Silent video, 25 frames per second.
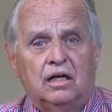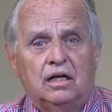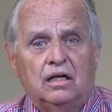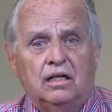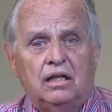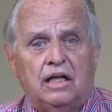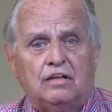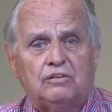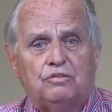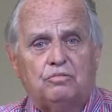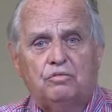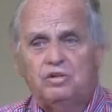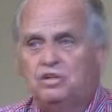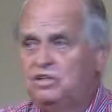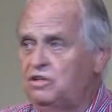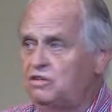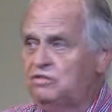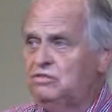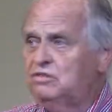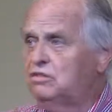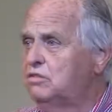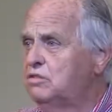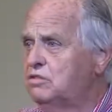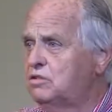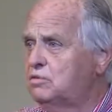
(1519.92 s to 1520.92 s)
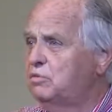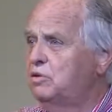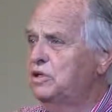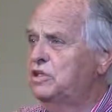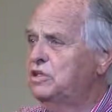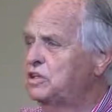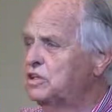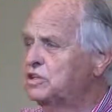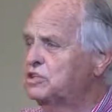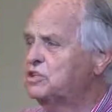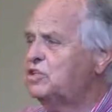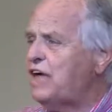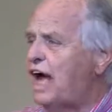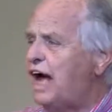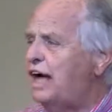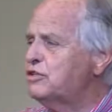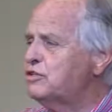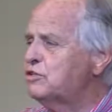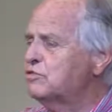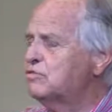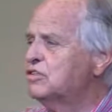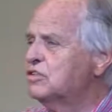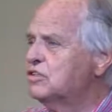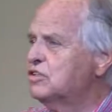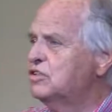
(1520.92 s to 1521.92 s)
That's when you do, when
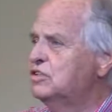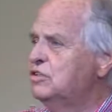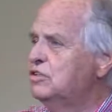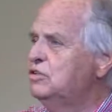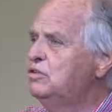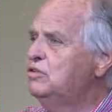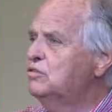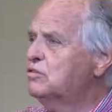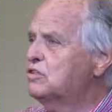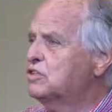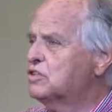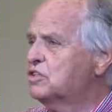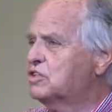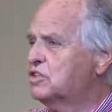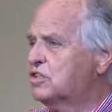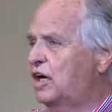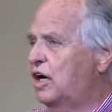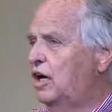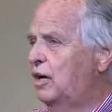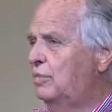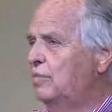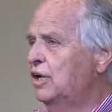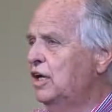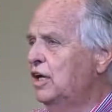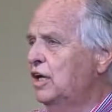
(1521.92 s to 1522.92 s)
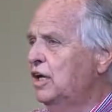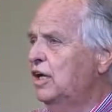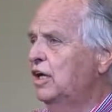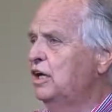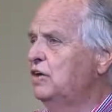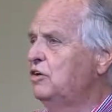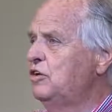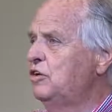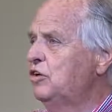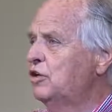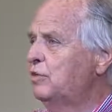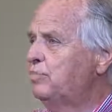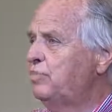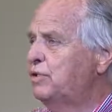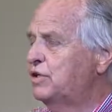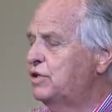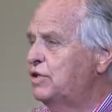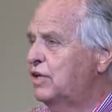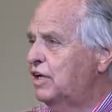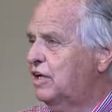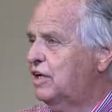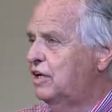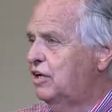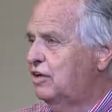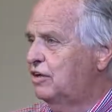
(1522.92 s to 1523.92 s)
disastrous news has come in your
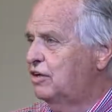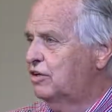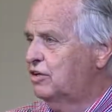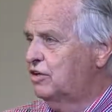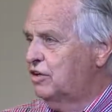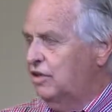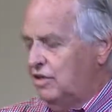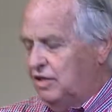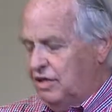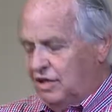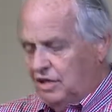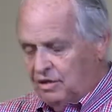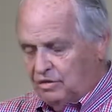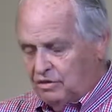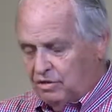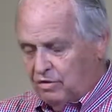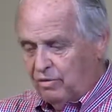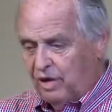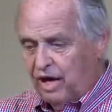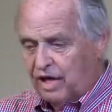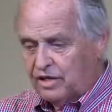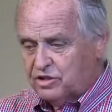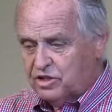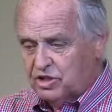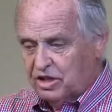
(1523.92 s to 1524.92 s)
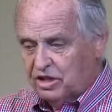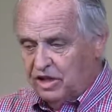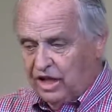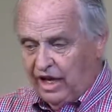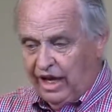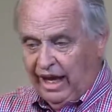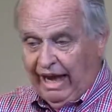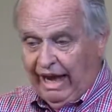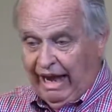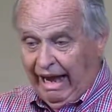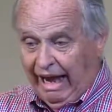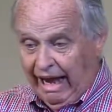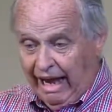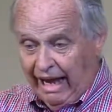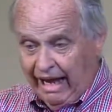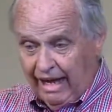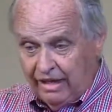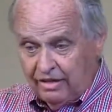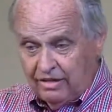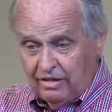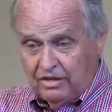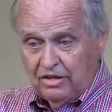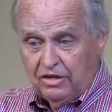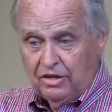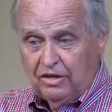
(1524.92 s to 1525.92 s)
particular direction.
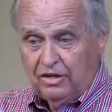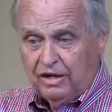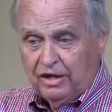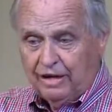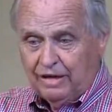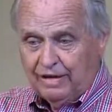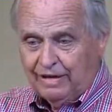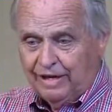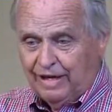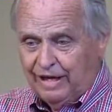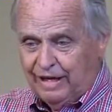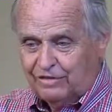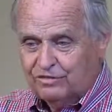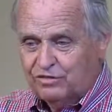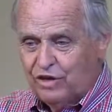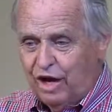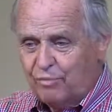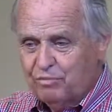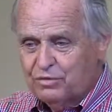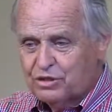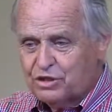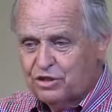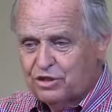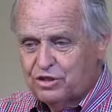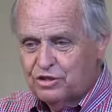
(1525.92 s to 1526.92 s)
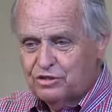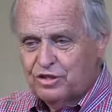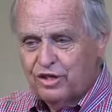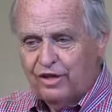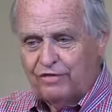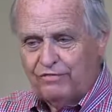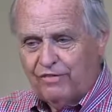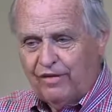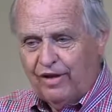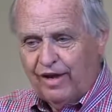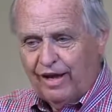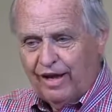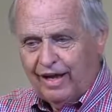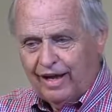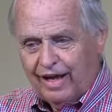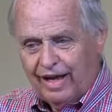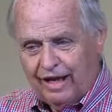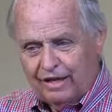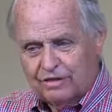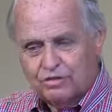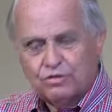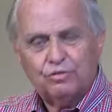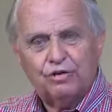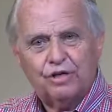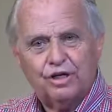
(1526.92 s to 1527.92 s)
And it's almost as if
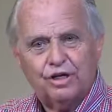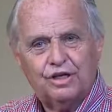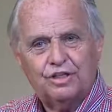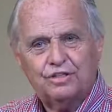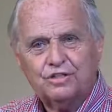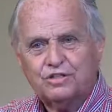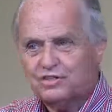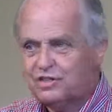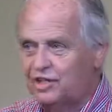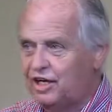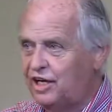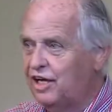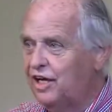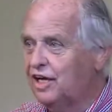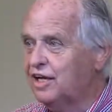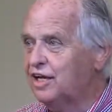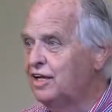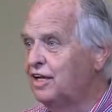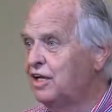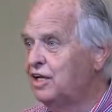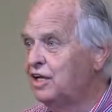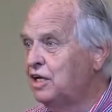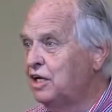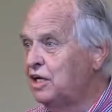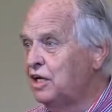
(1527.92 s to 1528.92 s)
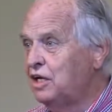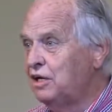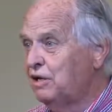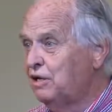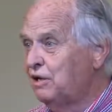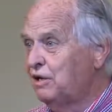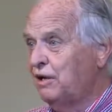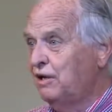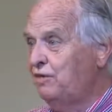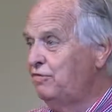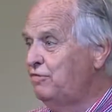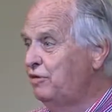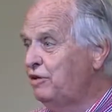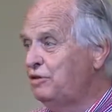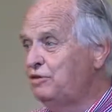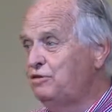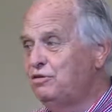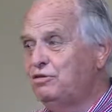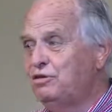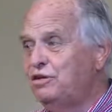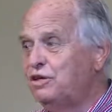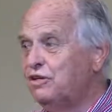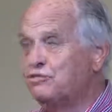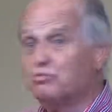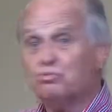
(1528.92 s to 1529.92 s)
Ezra is saying, if we
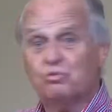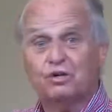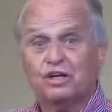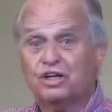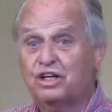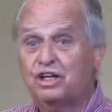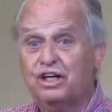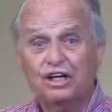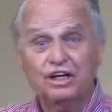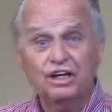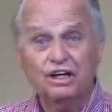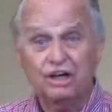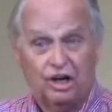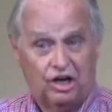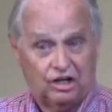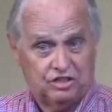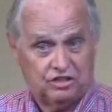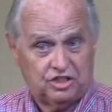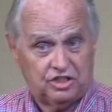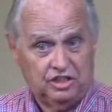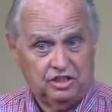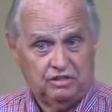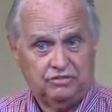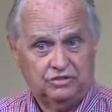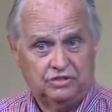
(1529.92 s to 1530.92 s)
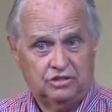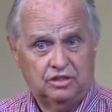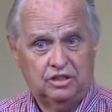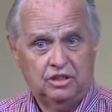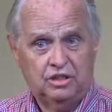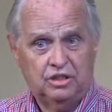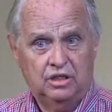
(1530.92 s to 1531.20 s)
do this, we're killing ourselves.